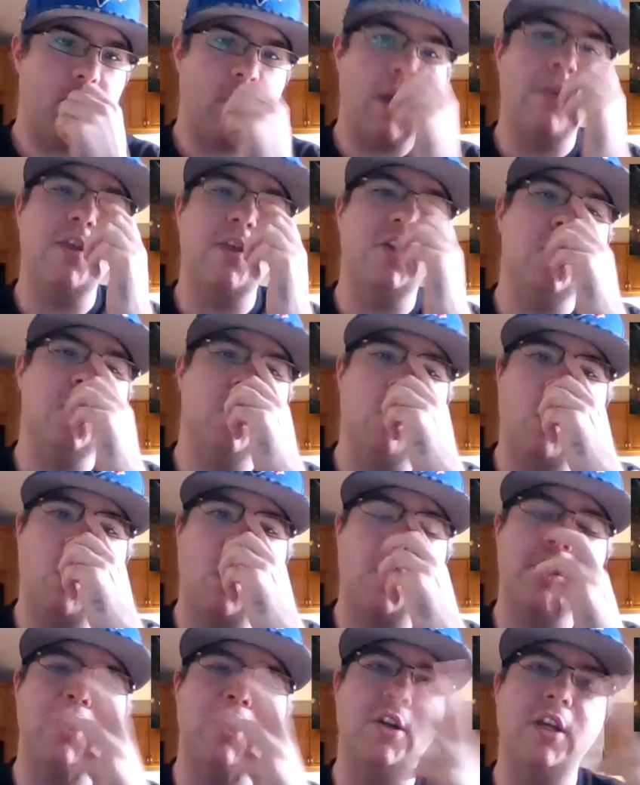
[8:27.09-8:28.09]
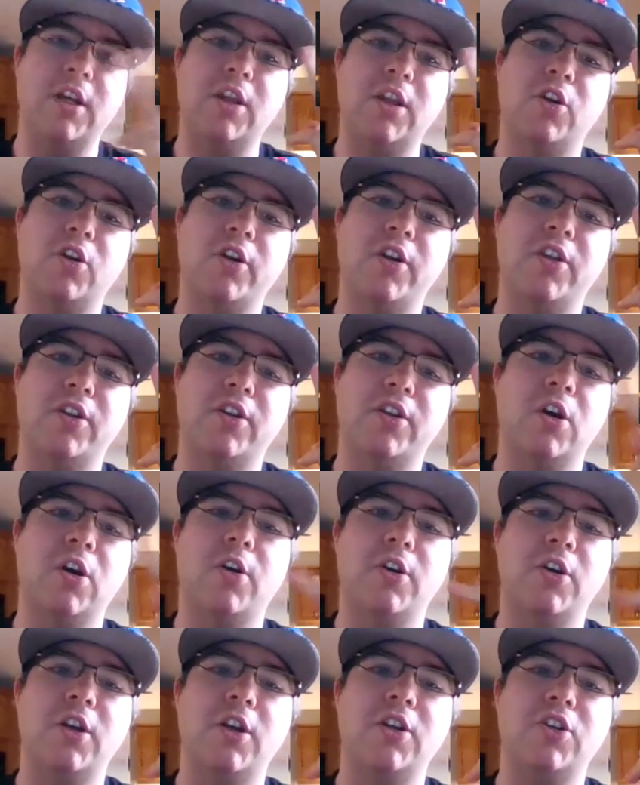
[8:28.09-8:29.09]
In the New War, you need
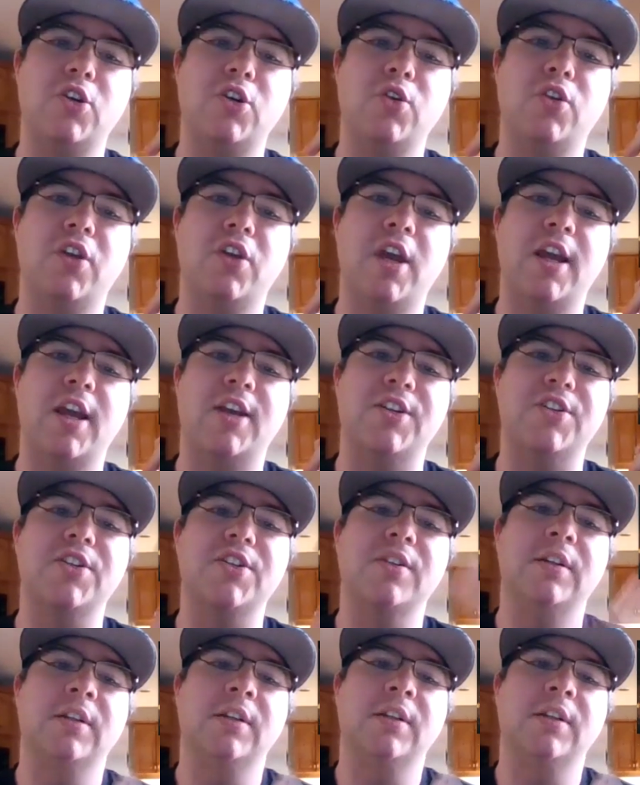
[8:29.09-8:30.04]
two things.